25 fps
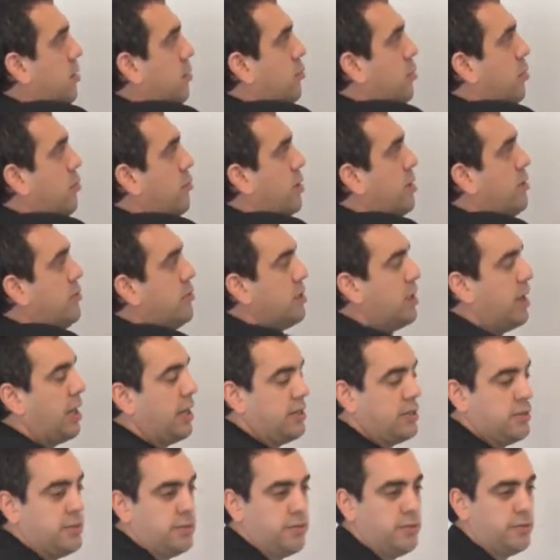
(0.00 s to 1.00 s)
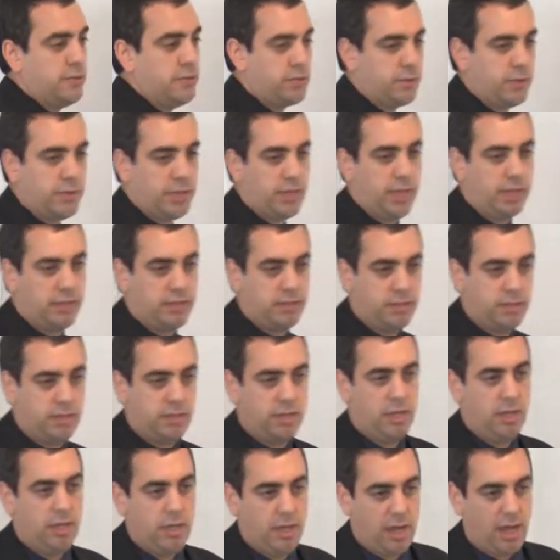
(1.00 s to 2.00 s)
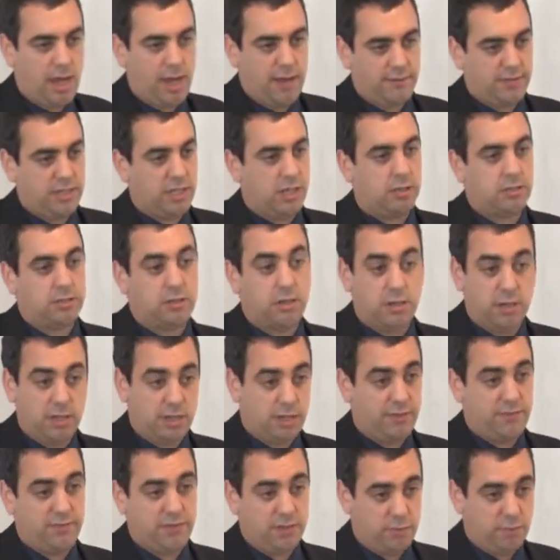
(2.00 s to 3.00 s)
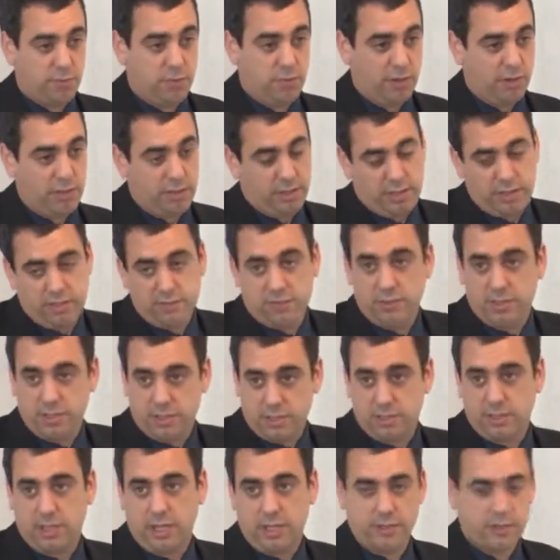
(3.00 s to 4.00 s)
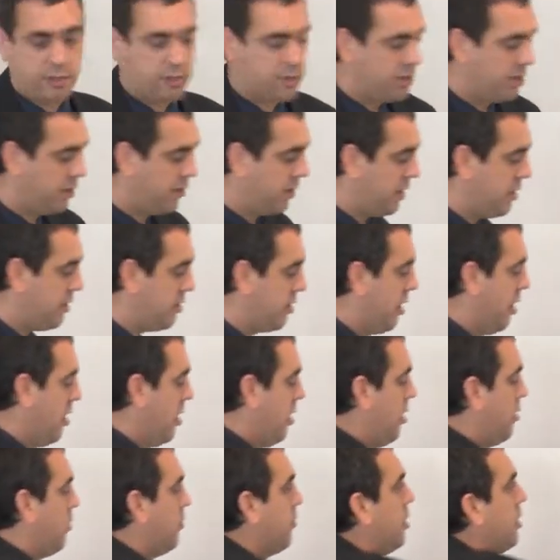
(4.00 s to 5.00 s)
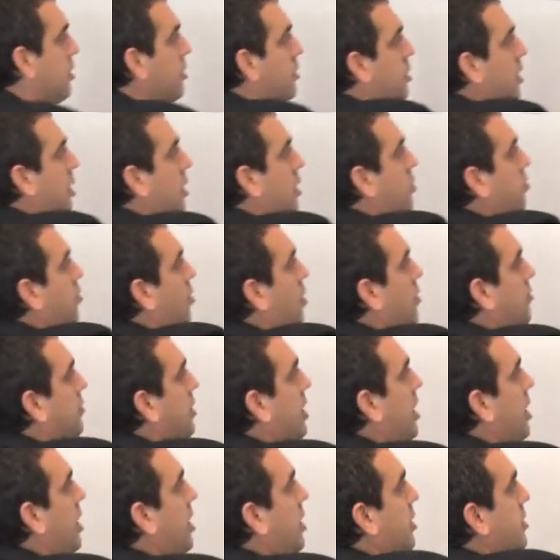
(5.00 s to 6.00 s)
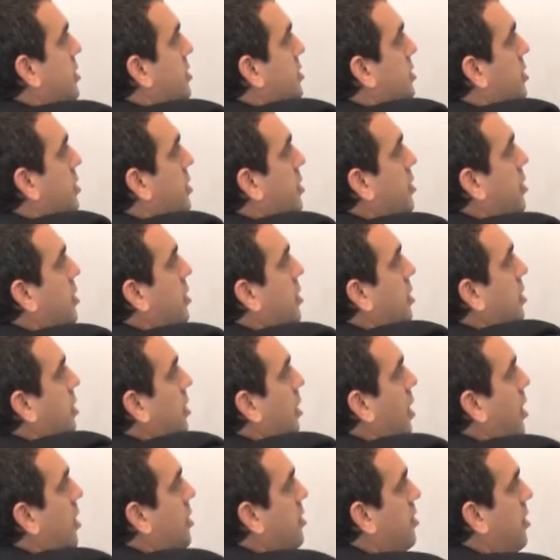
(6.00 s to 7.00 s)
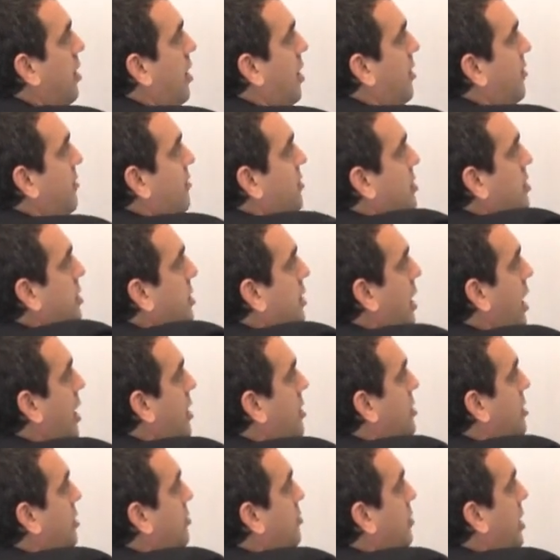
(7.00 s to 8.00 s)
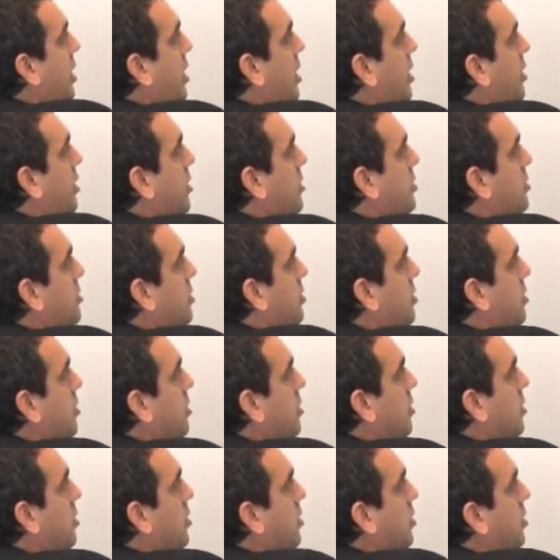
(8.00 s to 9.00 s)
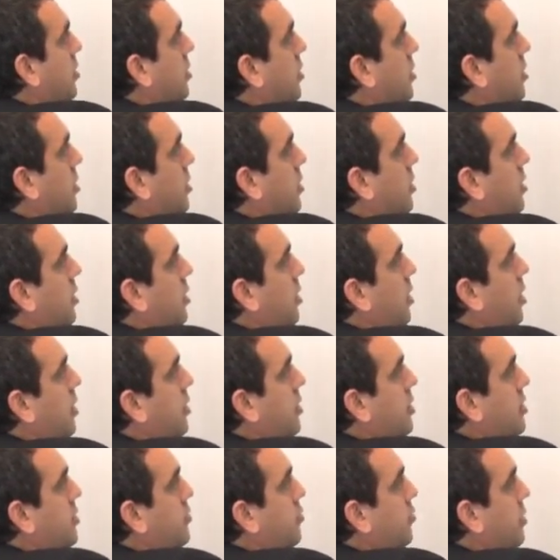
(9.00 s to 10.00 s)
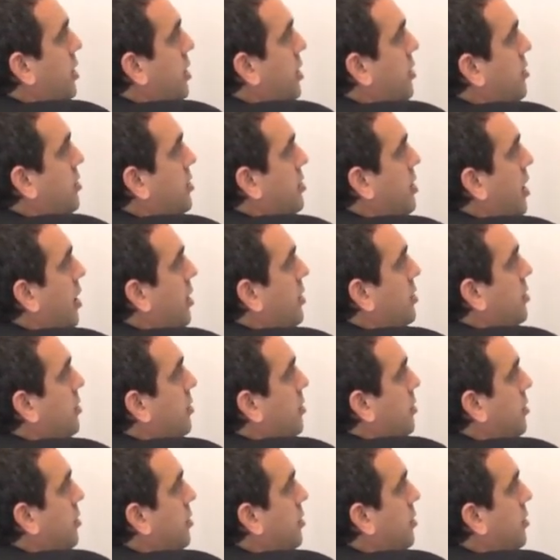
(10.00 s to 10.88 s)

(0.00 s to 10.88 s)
what we would like to do is we'd like to have the alternative viewpoint, at least for this lecture series, where you look at quantum mechanics and you have stochastic mechanics, and these will intersect.